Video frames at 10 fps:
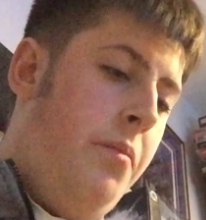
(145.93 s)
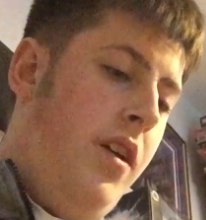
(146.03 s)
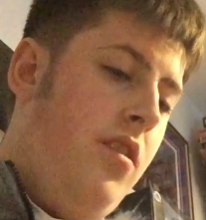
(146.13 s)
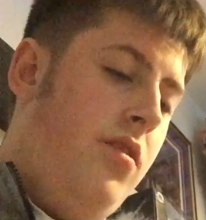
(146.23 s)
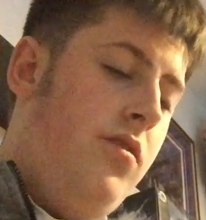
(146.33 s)

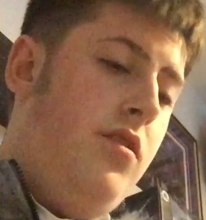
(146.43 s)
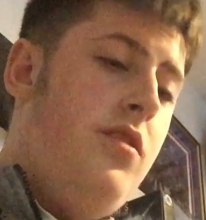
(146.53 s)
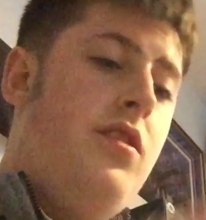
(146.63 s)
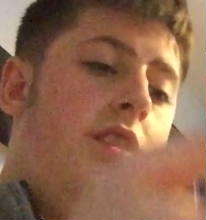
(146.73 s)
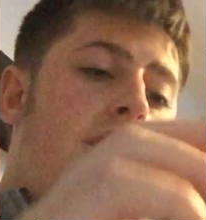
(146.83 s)

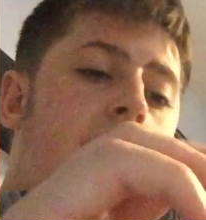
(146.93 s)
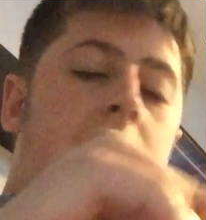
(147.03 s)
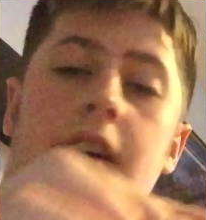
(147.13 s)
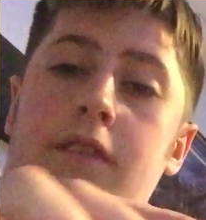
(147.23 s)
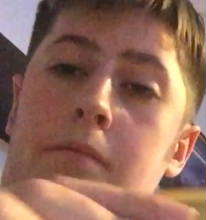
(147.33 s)
bills.
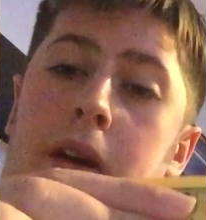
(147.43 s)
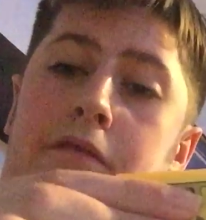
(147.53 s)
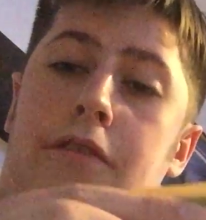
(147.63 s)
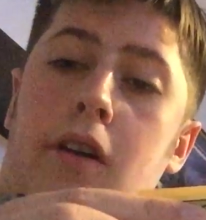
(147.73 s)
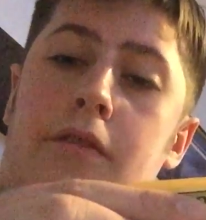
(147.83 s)
Then you have the
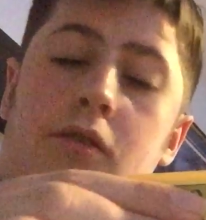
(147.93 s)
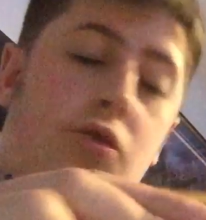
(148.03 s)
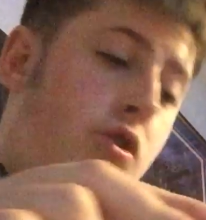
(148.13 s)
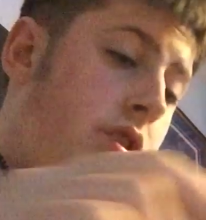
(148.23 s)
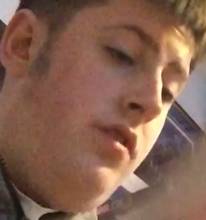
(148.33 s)
big
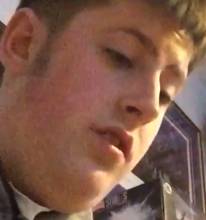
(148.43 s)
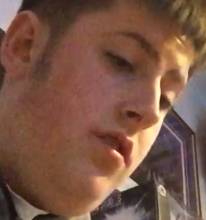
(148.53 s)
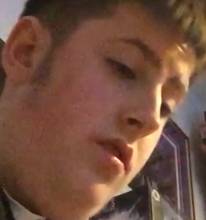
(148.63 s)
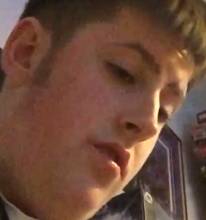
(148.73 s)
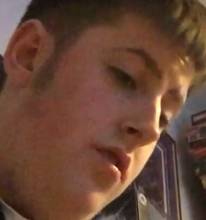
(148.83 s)

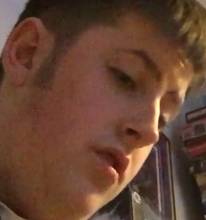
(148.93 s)
500s.